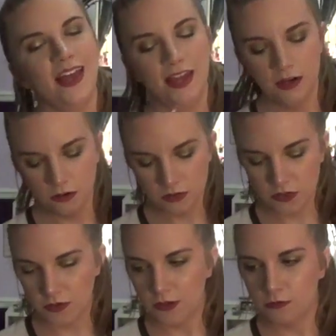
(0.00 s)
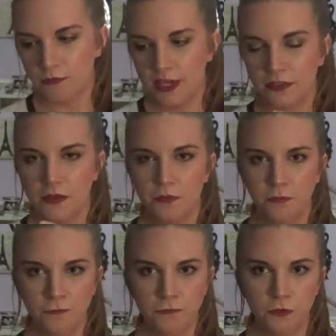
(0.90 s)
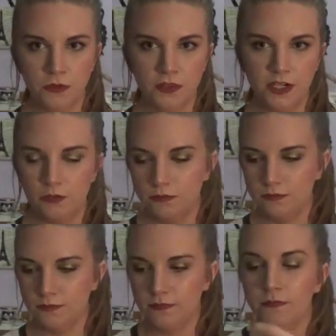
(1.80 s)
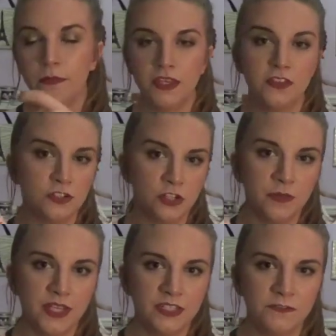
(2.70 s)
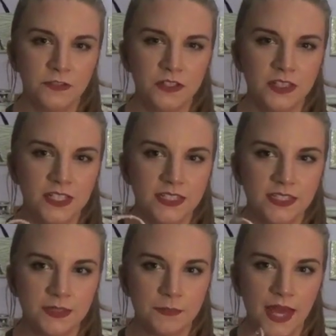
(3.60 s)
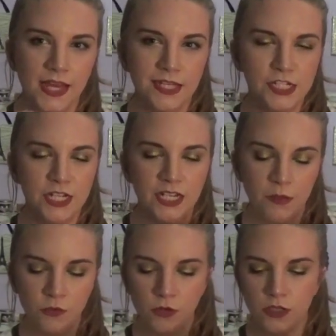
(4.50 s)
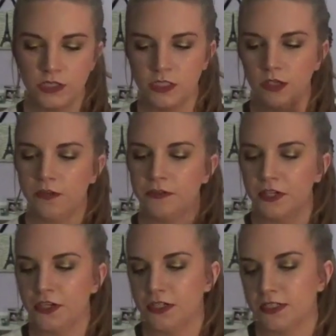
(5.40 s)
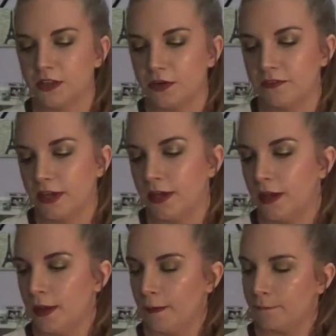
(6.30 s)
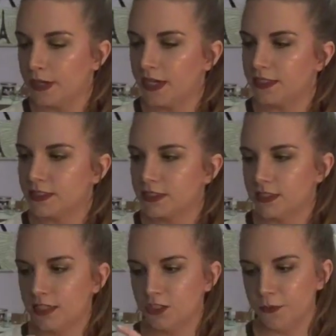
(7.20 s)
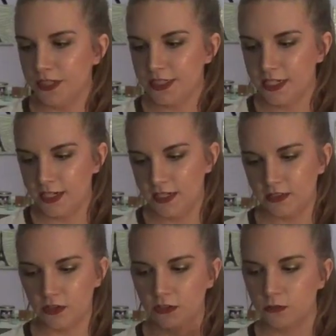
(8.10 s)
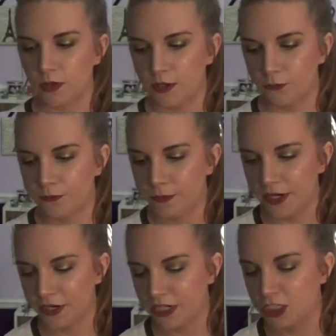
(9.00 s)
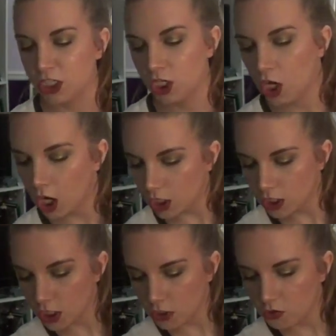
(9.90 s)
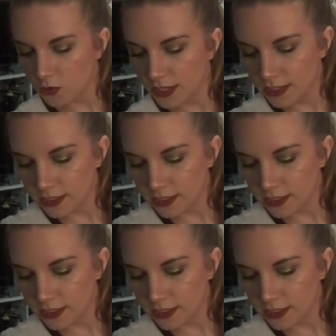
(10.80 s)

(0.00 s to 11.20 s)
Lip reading: And also they don't make them they don't make the Germex for this packaging anymore, so I figured I'd just get rid of it. But the Germex in it is called Wild Berry Chicago.